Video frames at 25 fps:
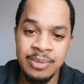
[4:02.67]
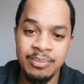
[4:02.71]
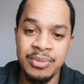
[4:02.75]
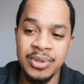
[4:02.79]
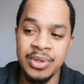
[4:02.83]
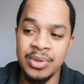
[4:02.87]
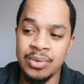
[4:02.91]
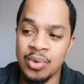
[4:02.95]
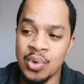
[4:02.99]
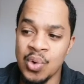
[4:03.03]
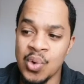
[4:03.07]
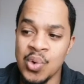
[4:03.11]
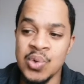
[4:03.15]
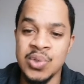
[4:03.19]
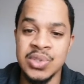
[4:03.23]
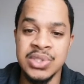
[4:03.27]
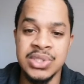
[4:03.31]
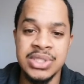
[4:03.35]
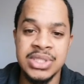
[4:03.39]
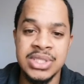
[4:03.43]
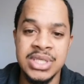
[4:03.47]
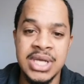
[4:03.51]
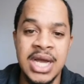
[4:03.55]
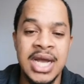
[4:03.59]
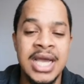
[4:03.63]

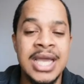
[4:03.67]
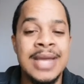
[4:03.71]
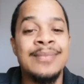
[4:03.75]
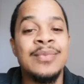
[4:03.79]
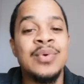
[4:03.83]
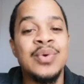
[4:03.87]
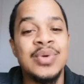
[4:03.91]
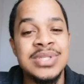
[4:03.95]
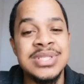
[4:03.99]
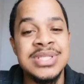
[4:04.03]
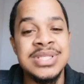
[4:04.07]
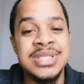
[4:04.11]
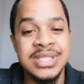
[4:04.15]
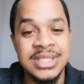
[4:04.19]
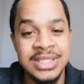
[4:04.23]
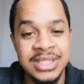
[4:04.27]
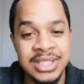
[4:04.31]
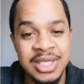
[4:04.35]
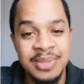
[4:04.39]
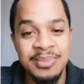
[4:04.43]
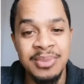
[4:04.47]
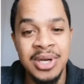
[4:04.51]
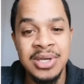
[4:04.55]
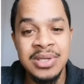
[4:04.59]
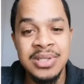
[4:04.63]
because I am
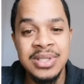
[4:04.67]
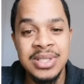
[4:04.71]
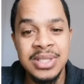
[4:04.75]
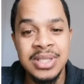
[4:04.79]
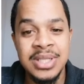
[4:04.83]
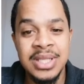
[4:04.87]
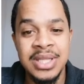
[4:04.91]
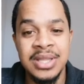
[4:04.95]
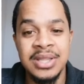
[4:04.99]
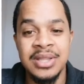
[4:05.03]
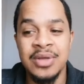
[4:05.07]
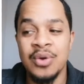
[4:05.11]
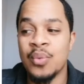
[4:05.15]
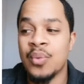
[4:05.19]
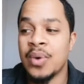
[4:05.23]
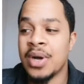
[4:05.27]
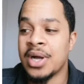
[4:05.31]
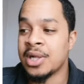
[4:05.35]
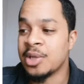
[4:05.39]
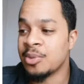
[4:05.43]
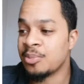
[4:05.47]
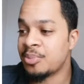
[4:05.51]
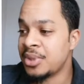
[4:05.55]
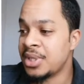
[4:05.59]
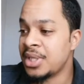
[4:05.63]
concerned about the
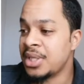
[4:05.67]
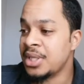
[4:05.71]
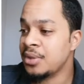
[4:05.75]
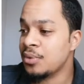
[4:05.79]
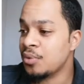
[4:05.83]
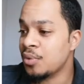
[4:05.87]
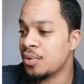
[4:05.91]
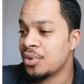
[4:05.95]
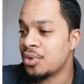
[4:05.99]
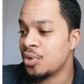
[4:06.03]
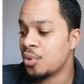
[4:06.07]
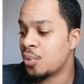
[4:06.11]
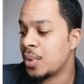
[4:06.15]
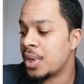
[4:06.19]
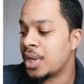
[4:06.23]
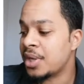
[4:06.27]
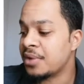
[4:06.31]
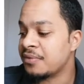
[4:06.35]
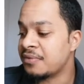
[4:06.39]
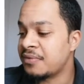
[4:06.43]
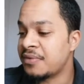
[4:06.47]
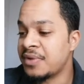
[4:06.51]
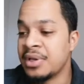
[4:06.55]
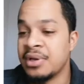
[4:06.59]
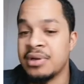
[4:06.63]
well-being or the
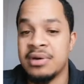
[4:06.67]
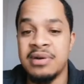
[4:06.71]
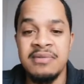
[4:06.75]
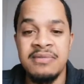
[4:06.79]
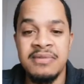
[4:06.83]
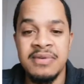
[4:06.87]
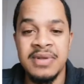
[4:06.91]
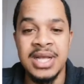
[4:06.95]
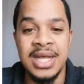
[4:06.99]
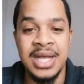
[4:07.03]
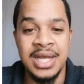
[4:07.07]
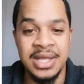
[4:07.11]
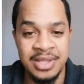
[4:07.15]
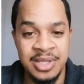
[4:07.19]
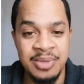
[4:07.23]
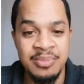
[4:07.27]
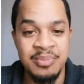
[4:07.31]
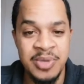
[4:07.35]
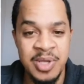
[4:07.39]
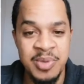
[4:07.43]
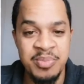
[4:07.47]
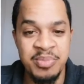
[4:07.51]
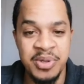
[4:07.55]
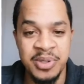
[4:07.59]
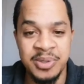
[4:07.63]
welfare of other
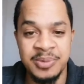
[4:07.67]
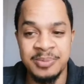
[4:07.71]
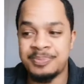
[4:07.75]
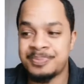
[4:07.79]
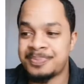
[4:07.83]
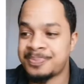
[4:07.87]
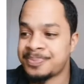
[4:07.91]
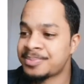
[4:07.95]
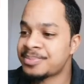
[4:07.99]
people.